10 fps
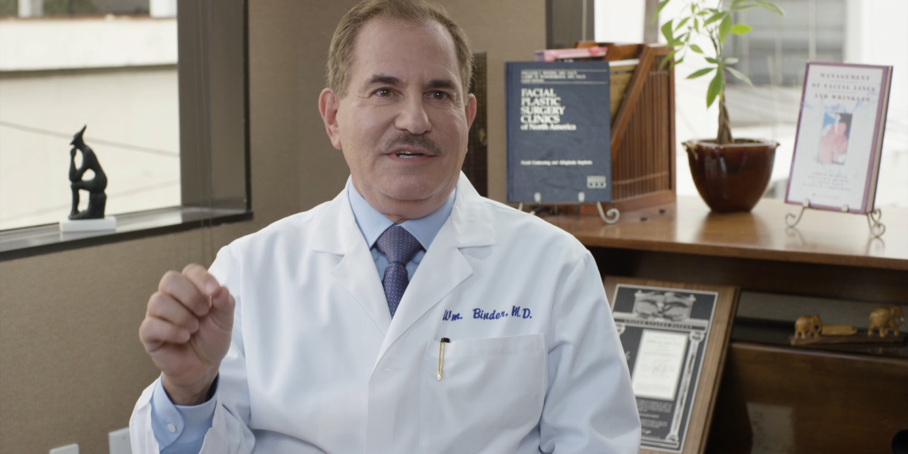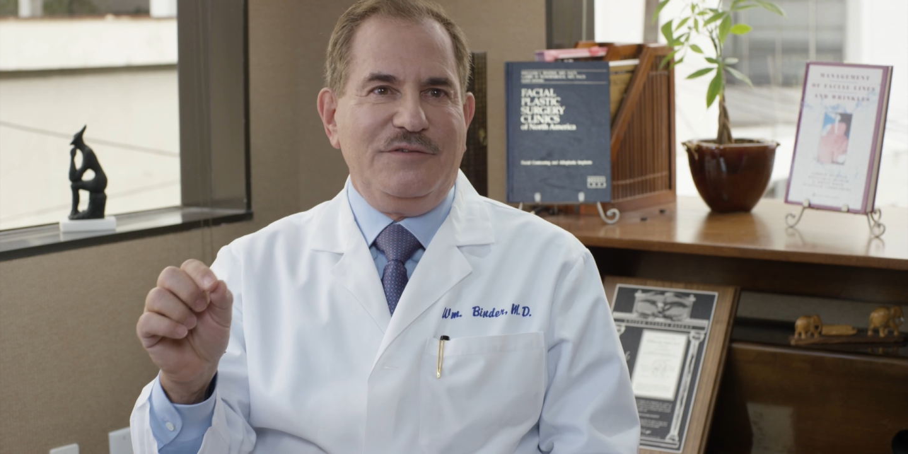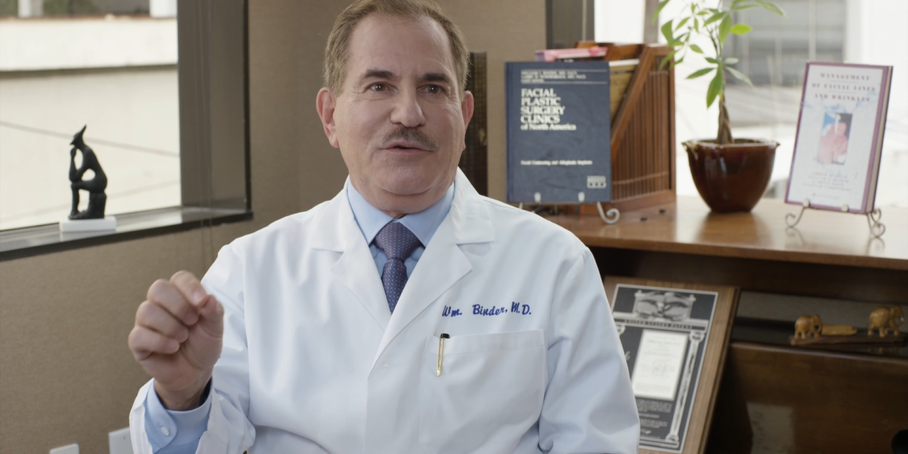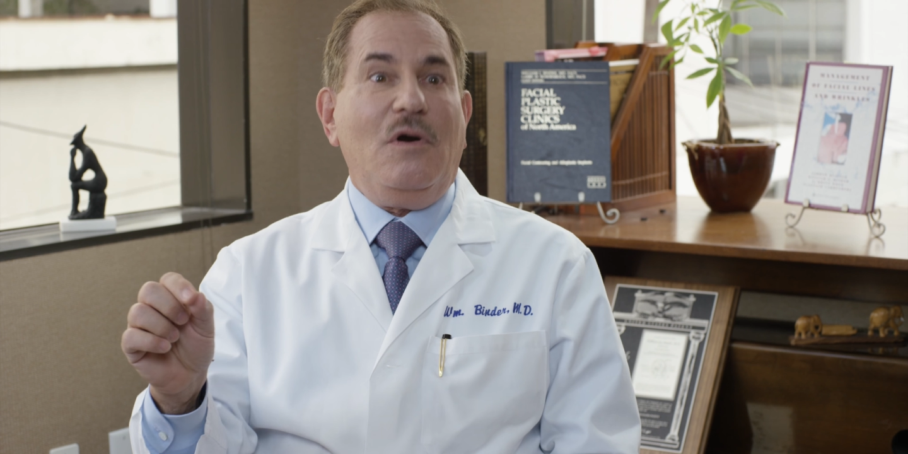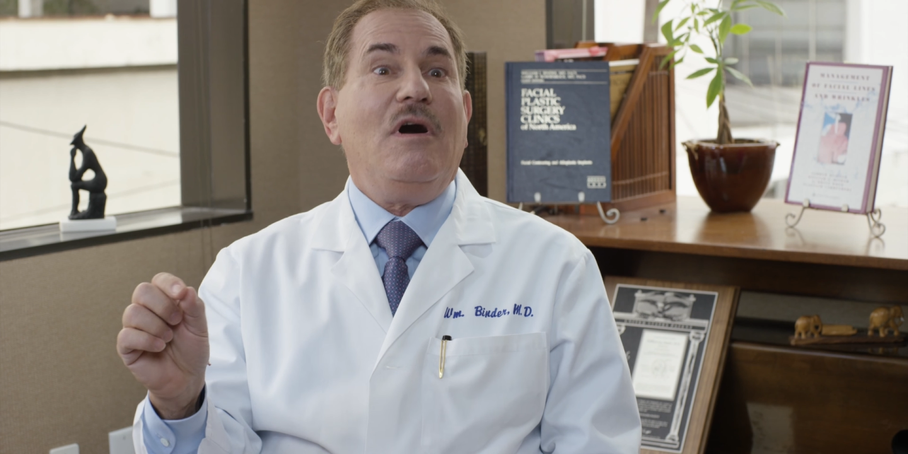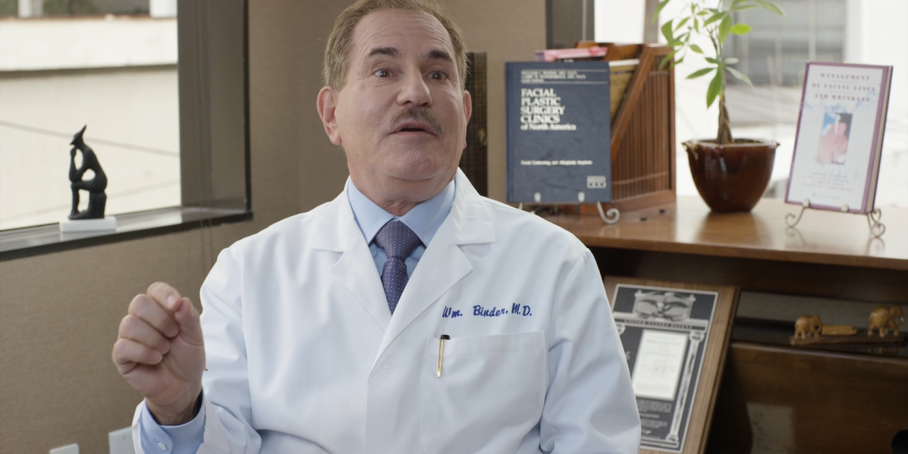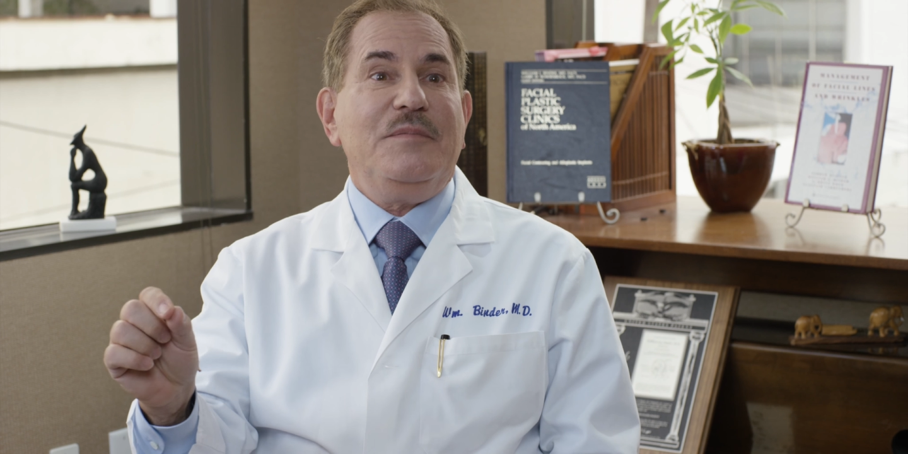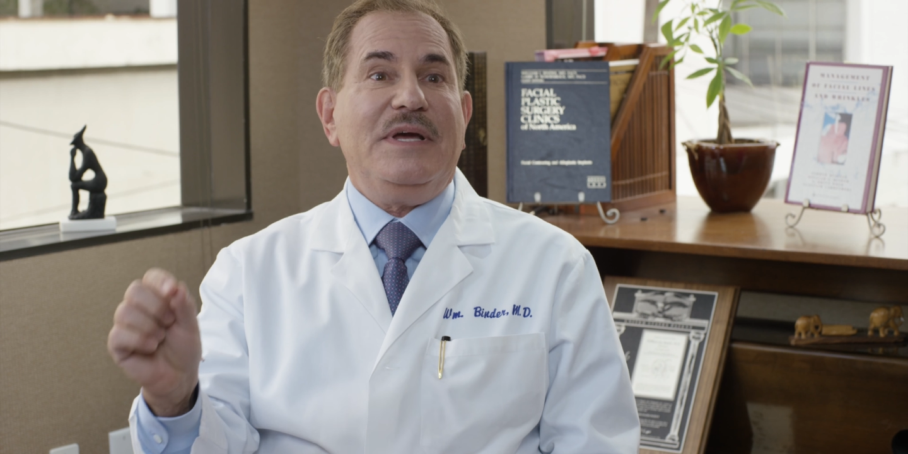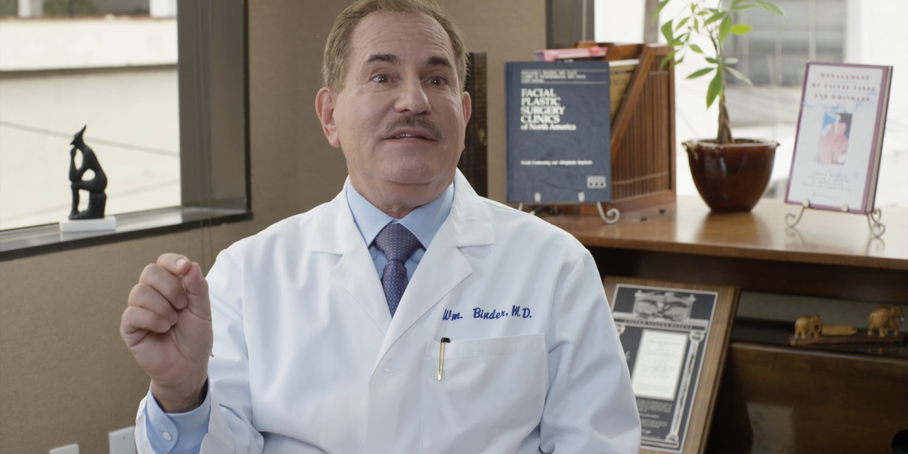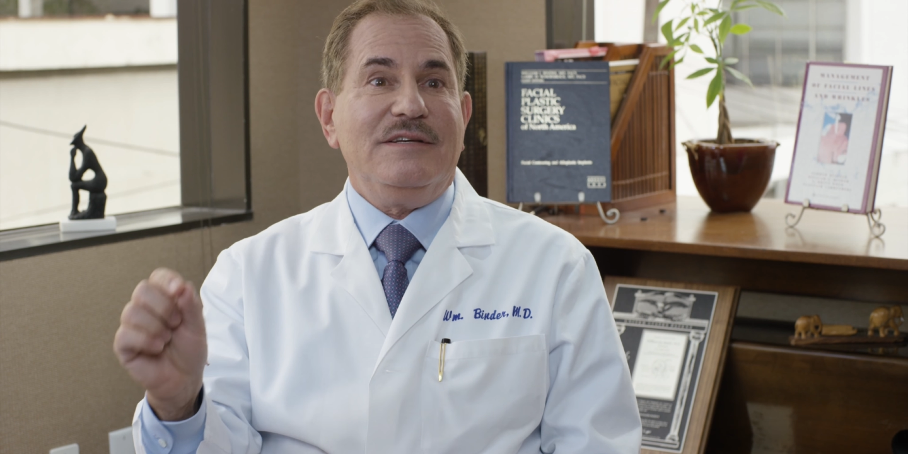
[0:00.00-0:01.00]
if you
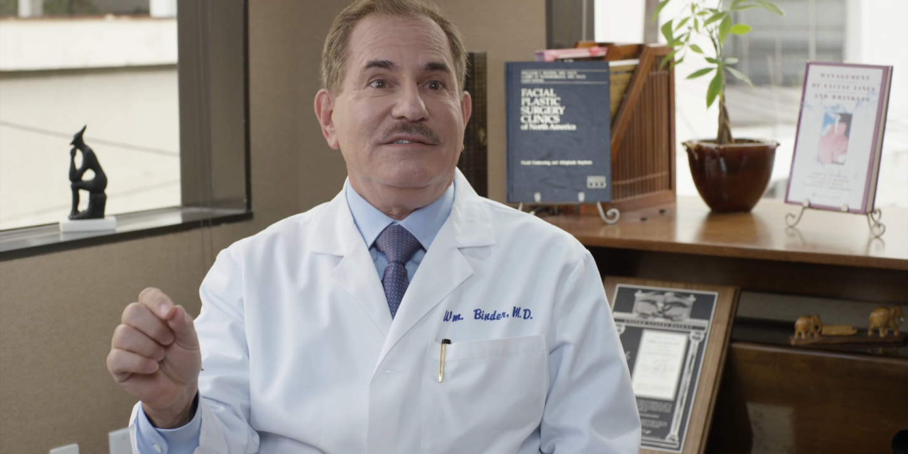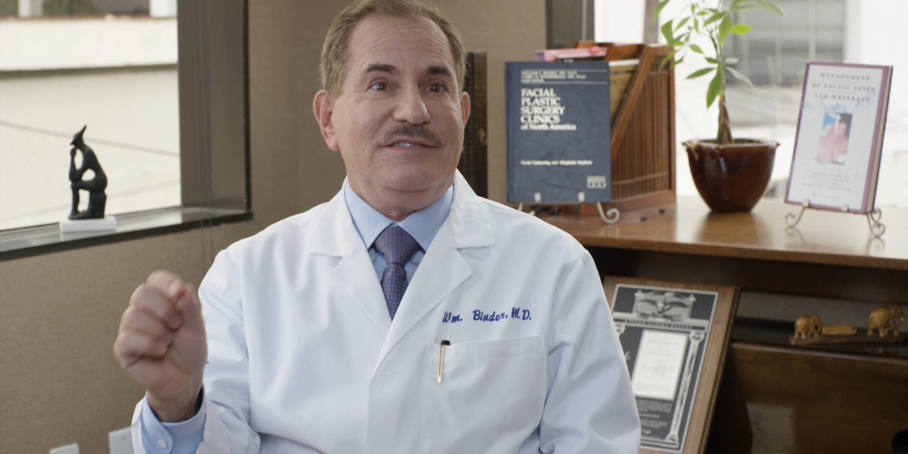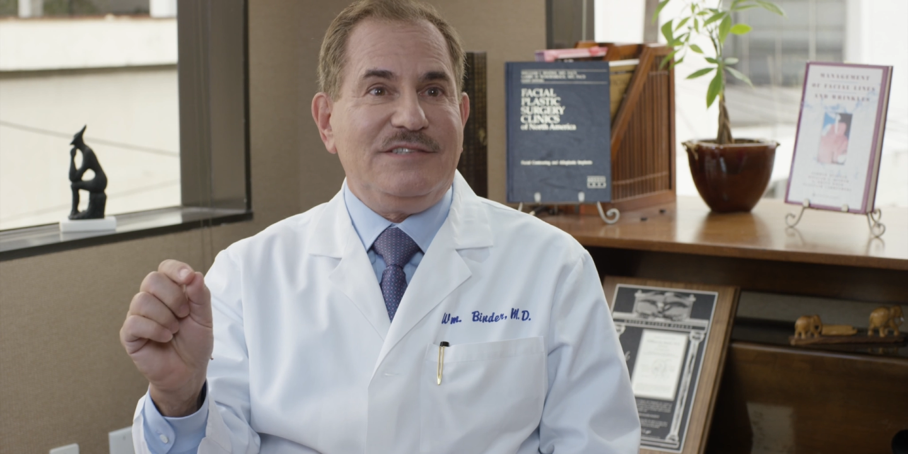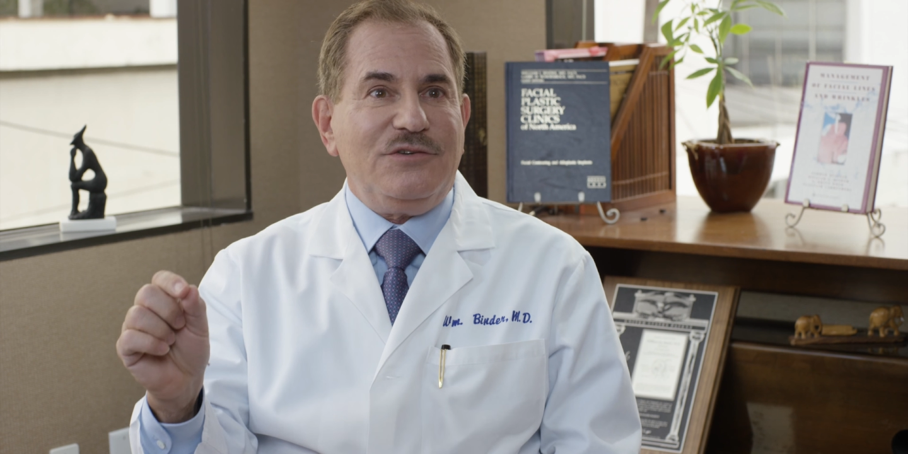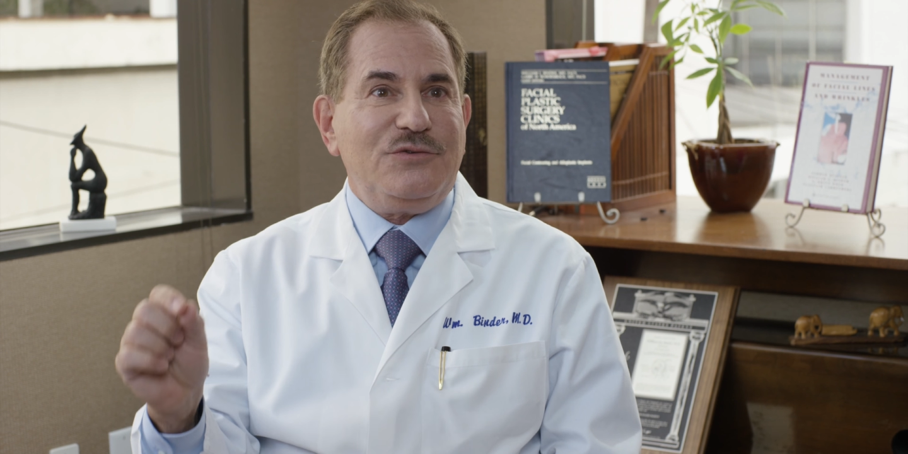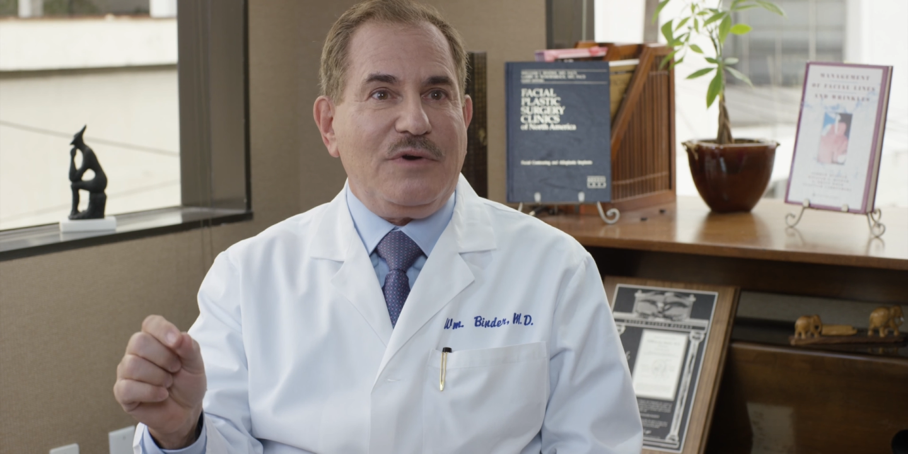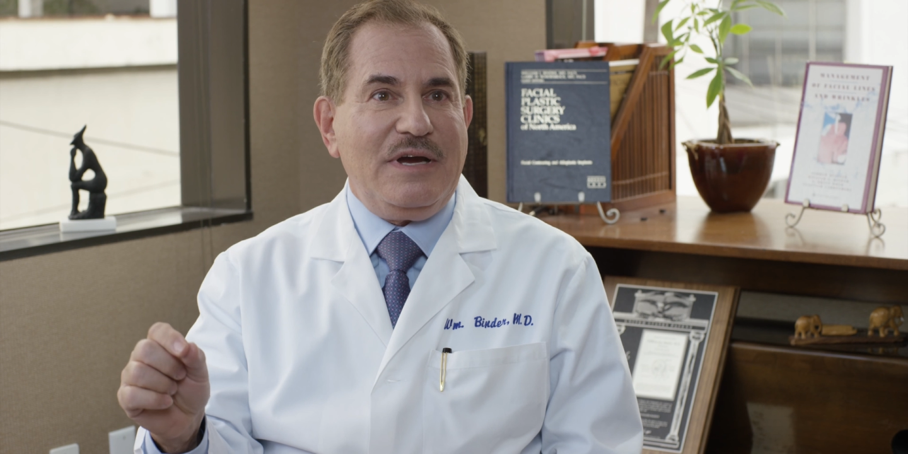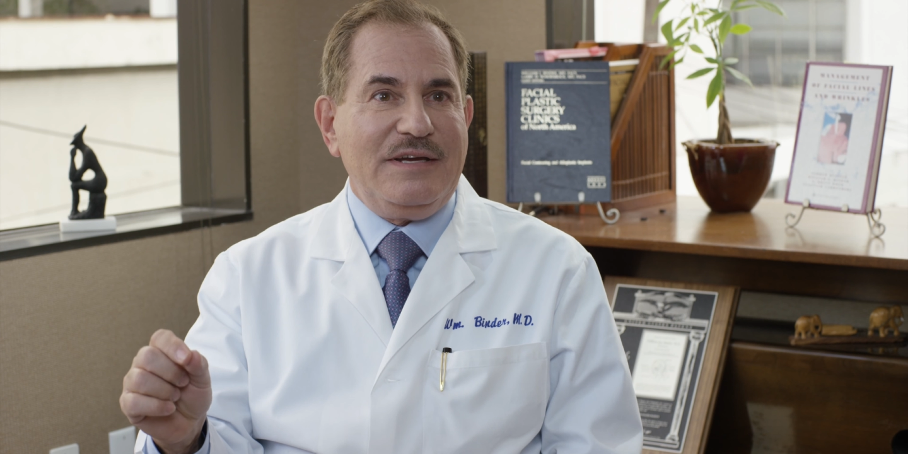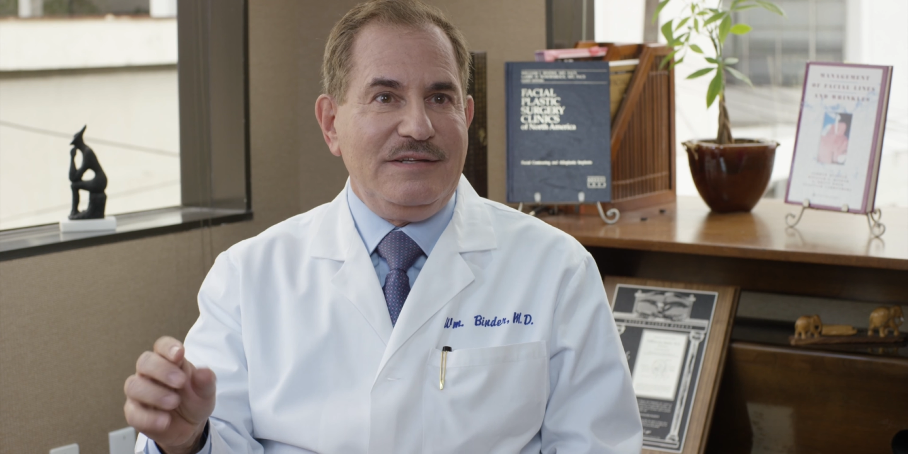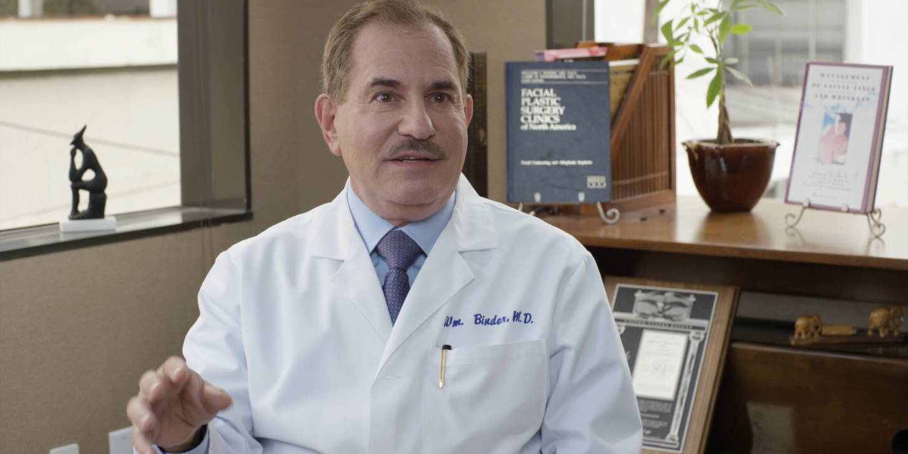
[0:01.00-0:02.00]
augment it just
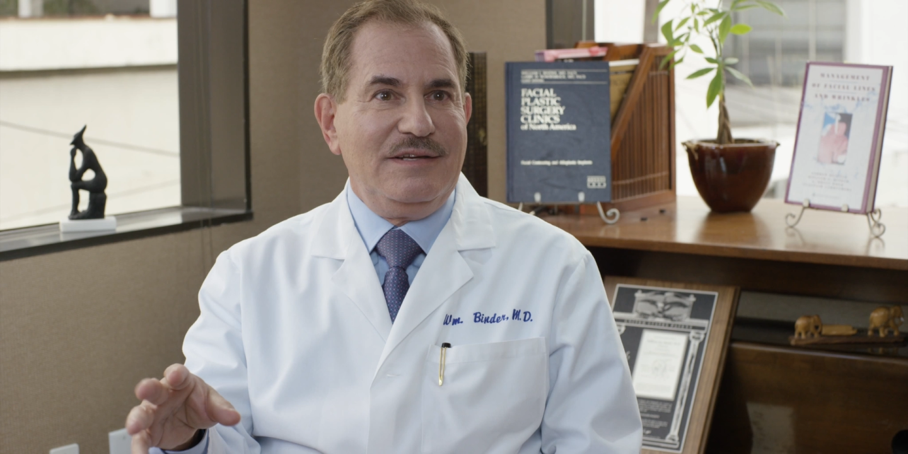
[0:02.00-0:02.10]
right,